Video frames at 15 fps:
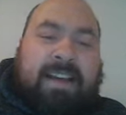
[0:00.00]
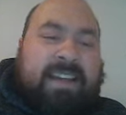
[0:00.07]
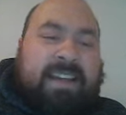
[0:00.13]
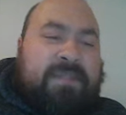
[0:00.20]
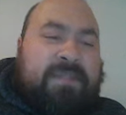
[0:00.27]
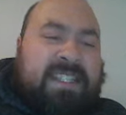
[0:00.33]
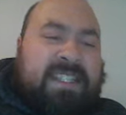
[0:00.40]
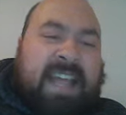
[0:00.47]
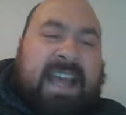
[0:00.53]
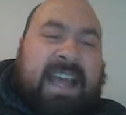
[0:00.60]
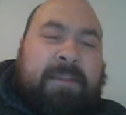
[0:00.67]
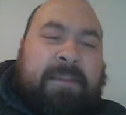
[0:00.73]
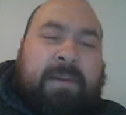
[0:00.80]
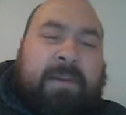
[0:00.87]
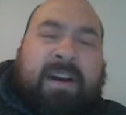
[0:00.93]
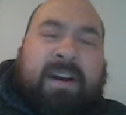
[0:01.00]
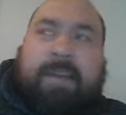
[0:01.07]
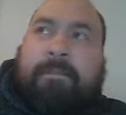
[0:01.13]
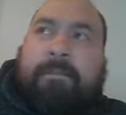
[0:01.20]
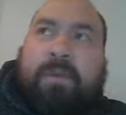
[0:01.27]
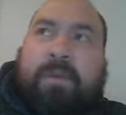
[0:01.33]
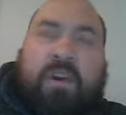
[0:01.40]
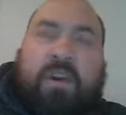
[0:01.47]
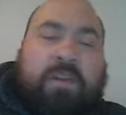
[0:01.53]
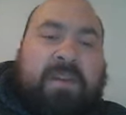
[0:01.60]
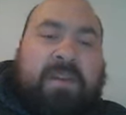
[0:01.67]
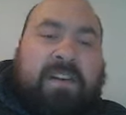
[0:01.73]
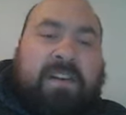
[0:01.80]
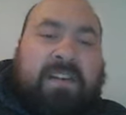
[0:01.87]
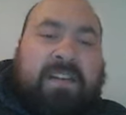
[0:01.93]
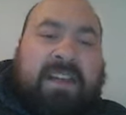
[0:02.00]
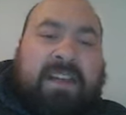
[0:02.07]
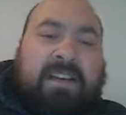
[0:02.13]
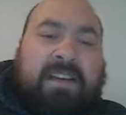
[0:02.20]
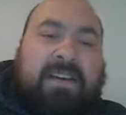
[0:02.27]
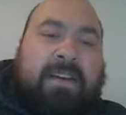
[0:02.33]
He was tagged by Bergman, I think.